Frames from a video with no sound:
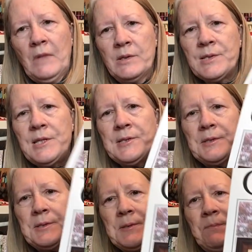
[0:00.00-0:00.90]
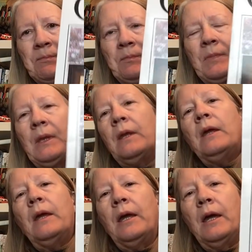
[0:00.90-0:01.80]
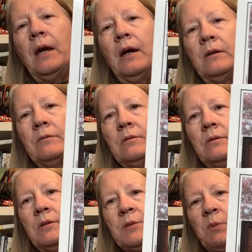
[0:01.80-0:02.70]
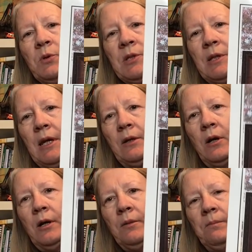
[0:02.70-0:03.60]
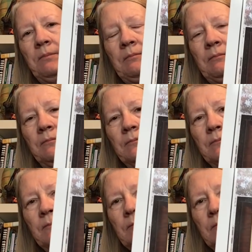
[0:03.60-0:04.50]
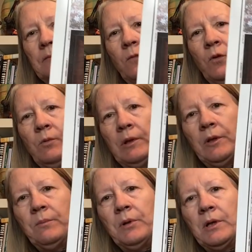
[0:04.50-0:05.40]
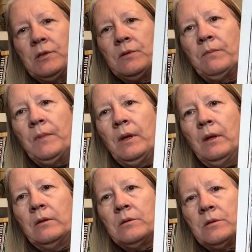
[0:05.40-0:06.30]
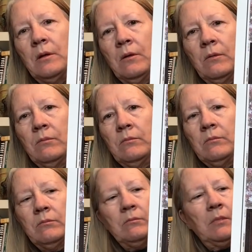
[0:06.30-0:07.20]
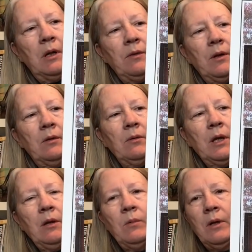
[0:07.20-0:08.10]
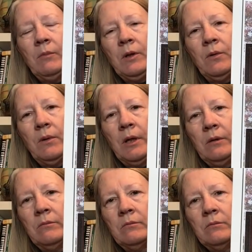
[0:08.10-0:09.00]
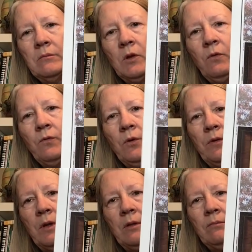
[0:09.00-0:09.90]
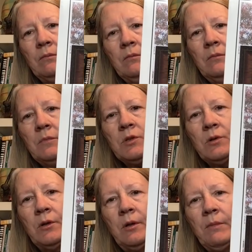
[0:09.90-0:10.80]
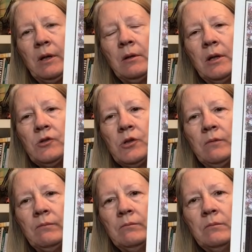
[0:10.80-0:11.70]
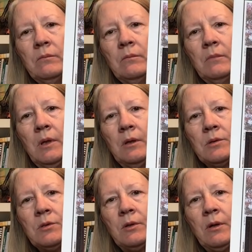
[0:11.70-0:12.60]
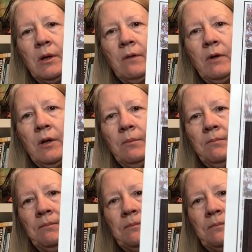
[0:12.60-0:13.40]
seasons, and this person had autumn for a really good price. So I thought, okay, well, I'm going to go ahead and go for it then. Start out my collection. And so now I have autumn